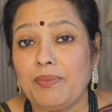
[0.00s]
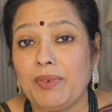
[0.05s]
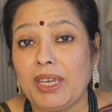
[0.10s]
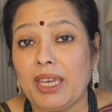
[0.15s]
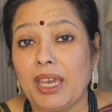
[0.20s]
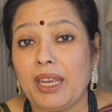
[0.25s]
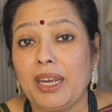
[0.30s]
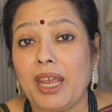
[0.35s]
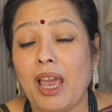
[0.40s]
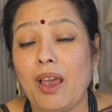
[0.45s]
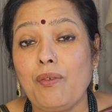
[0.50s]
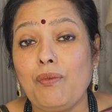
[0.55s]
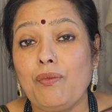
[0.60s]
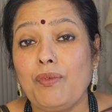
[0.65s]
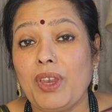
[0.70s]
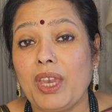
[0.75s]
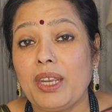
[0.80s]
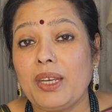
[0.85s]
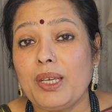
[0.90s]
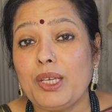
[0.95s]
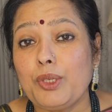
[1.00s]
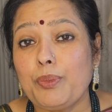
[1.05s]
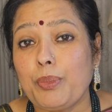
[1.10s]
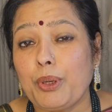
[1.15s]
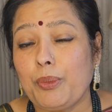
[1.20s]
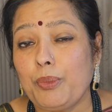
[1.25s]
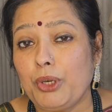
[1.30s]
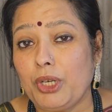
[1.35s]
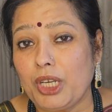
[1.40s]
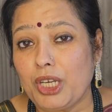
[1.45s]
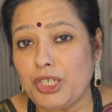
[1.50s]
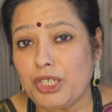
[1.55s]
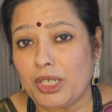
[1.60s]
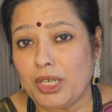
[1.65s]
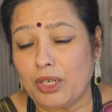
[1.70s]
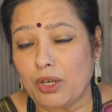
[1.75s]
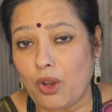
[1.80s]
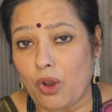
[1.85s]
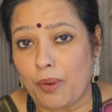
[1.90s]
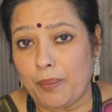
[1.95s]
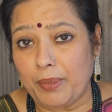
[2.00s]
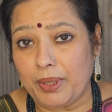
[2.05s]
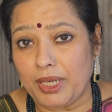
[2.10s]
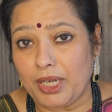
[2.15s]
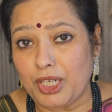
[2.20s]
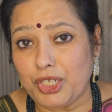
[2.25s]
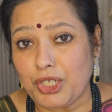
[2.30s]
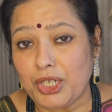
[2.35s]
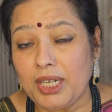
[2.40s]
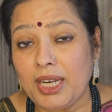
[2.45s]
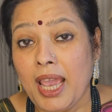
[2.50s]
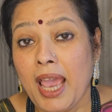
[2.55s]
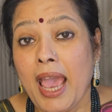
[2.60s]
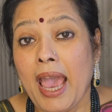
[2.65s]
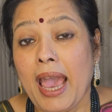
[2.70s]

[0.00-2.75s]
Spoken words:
we can have various permutation and combination.